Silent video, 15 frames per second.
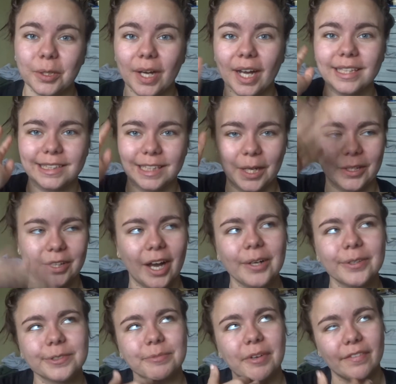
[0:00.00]
you guys know
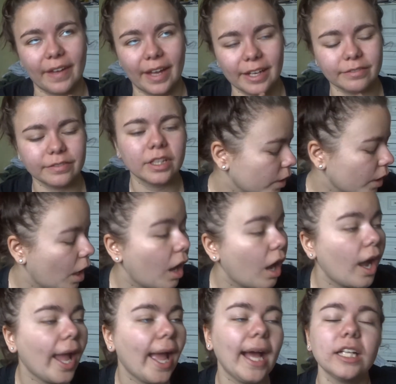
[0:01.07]
Niall's my fave.
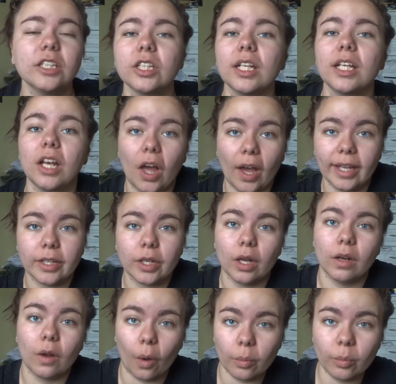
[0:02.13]
I actually like a
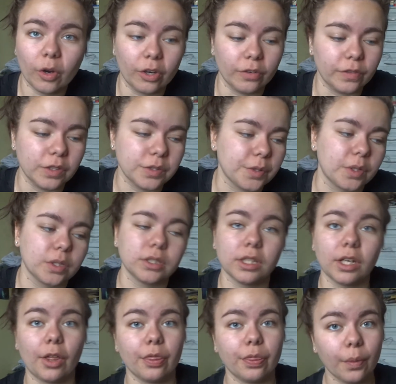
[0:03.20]
lot more of the songs
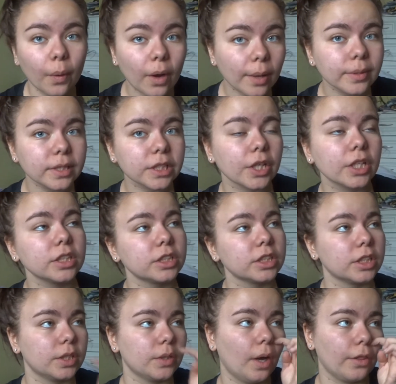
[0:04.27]
than I thought I was going
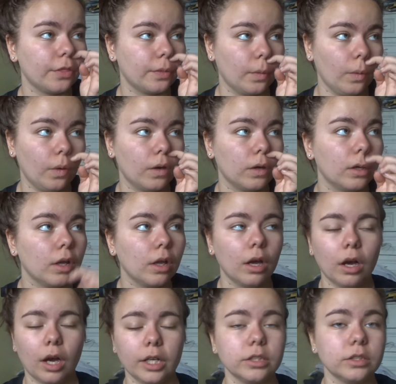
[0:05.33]
to. I thought
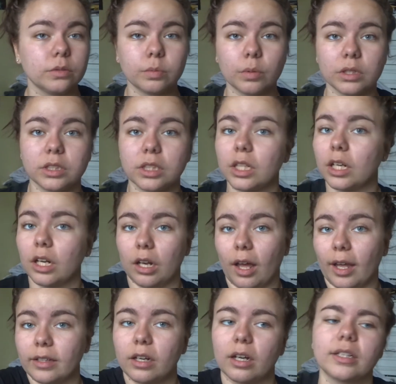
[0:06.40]
I just wasn't gonna
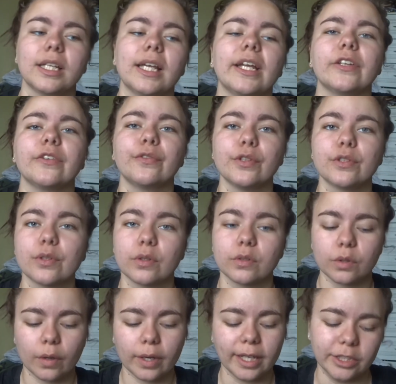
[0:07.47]
like hardly any of the
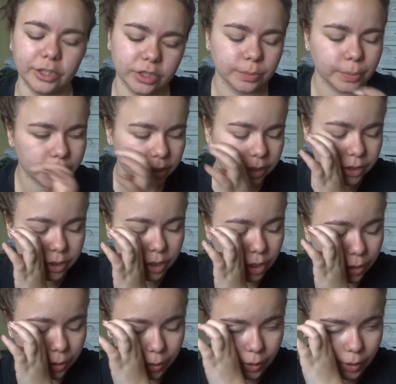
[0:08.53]
songs on it, just because
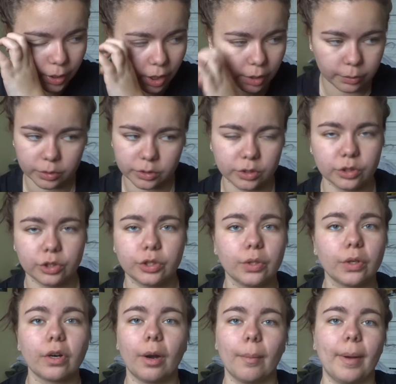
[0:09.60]
I wasn't
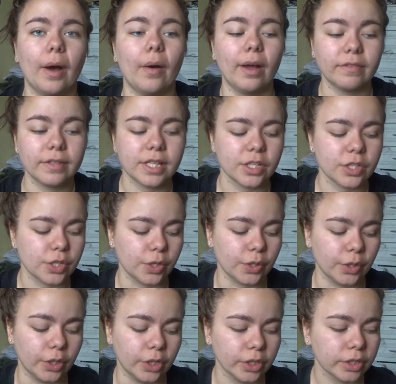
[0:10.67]
sure about Ever Since New
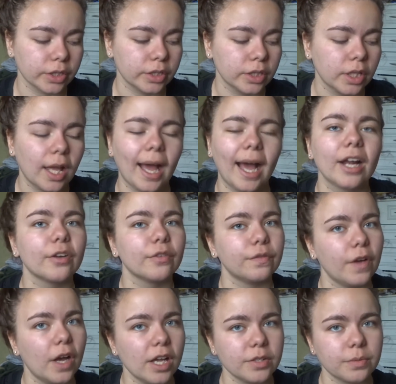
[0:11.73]
York. And at
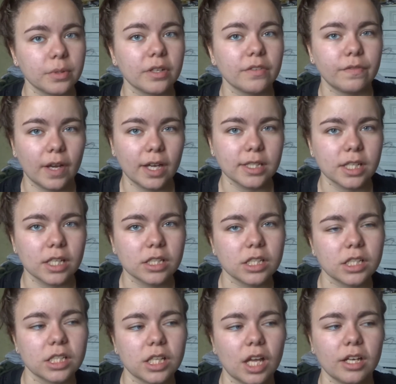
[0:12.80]
first, when I first
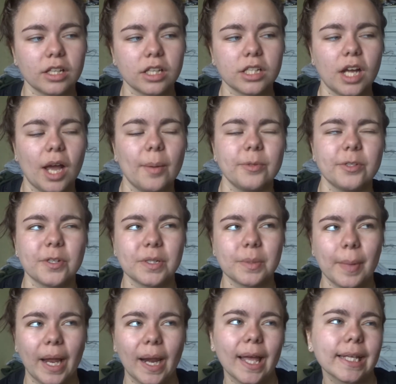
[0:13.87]
listened to Sign of the Times, I was a
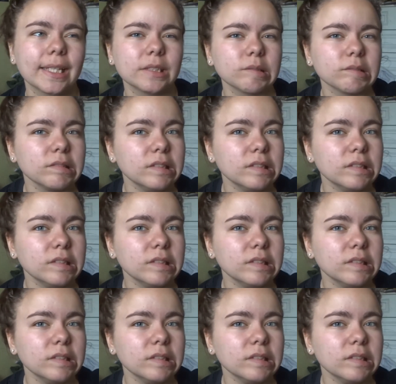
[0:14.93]
bit like